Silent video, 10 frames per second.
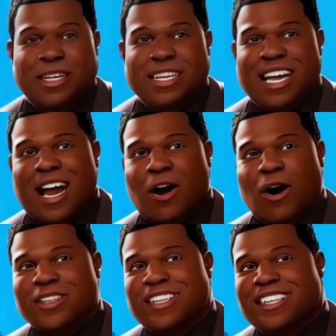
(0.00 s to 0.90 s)
Yeah,
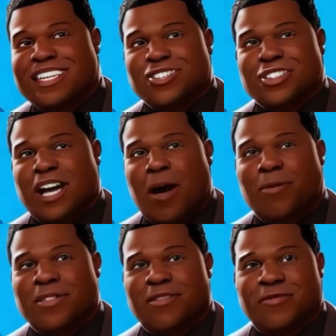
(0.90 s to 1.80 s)
Austin didn't just
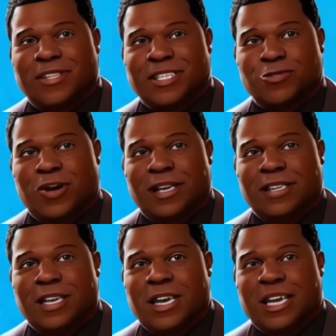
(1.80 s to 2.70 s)
hop on the affiliate
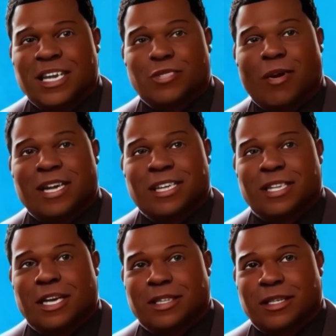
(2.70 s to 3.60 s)
train. He tried to
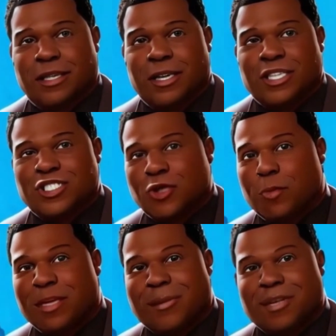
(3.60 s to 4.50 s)
conduct it,
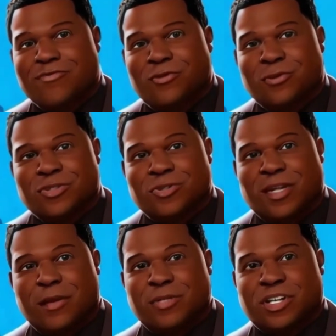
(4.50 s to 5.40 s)
scooping up influencers
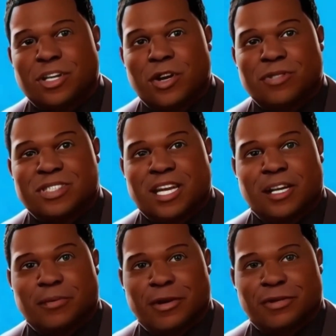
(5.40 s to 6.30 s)
like it was a clearance
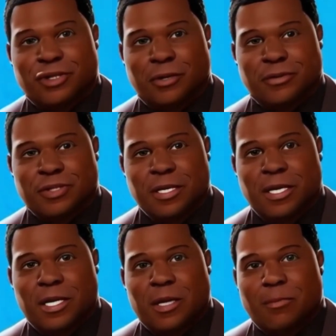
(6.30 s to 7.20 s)
sale at Trader Joe's.
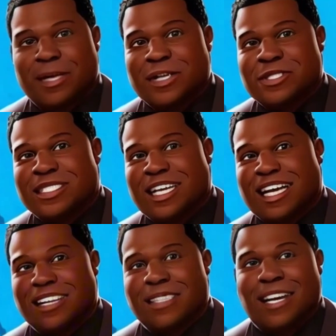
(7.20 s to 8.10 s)
But here's the
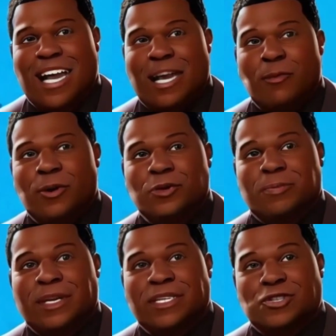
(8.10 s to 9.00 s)
thing. Anyone
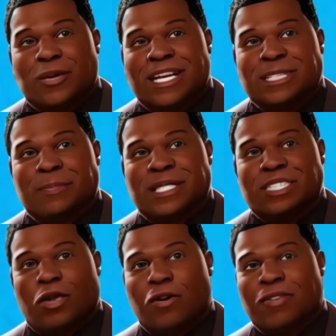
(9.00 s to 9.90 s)
who's been in the trading
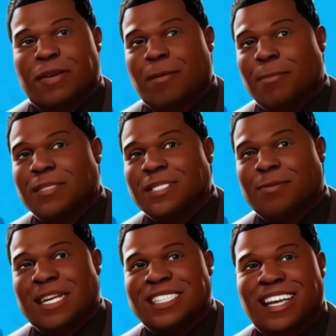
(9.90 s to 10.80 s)
space longer than a pumpkin
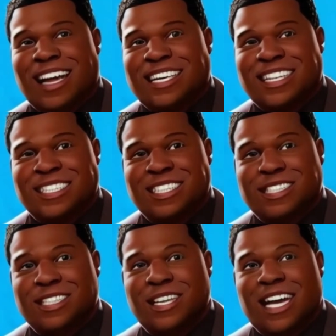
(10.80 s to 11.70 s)
spice latte
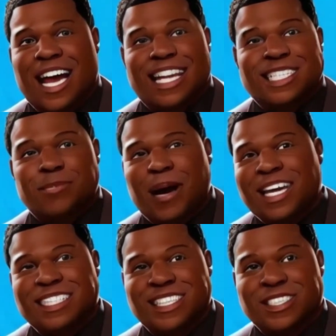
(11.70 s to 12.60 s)
season has
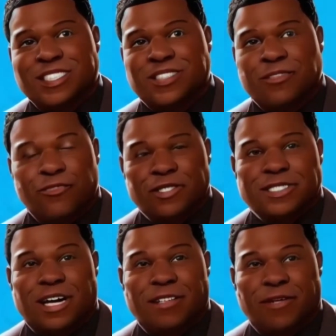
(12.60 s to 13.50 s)
spidey senses for
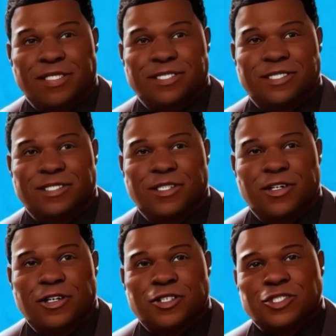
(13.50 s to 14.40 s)
this kind of nonsense.
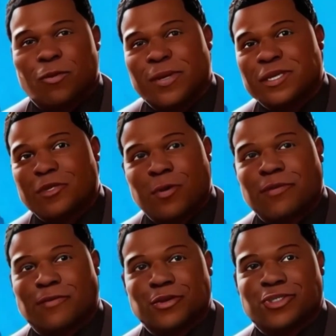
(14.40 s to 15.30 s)
So when the
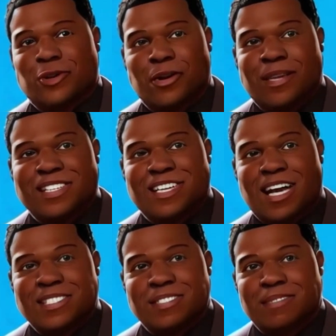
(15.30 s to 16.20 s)
Twitterverse turned on these
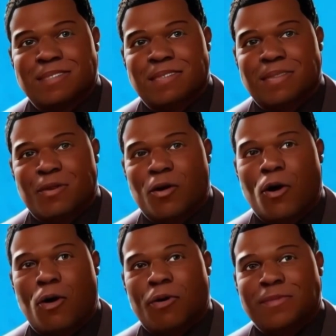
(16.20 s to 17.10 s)
guys,
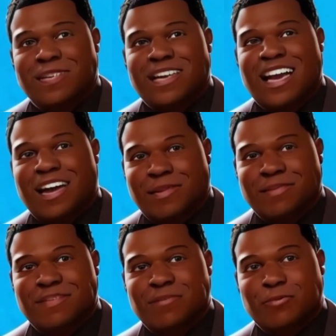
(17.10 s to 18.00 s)
all
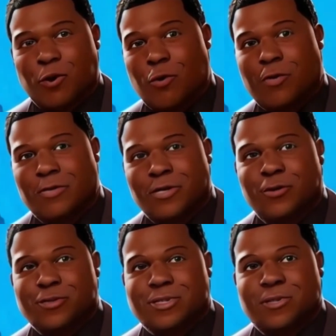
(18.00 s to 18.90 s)
hell broke
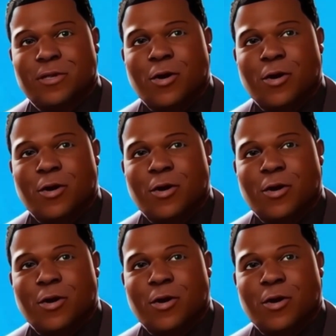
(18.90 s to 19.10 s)
loose.